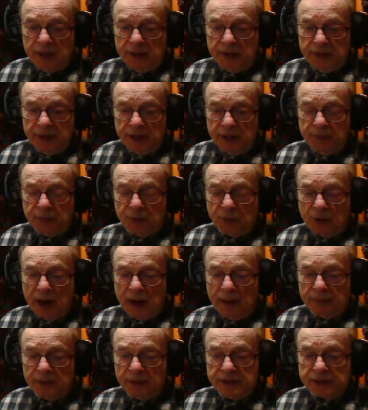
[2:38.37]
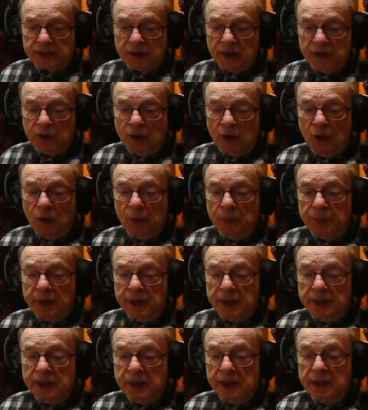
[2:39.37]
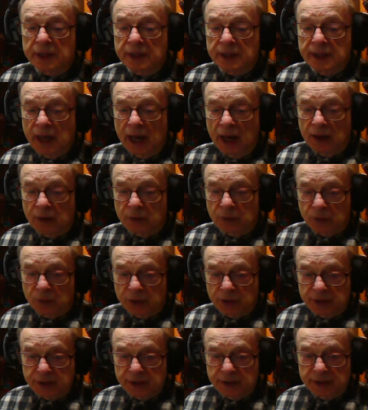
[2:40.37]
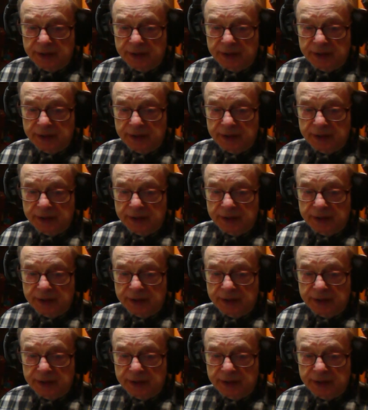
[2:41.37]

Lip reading: the parabola is going to open downward.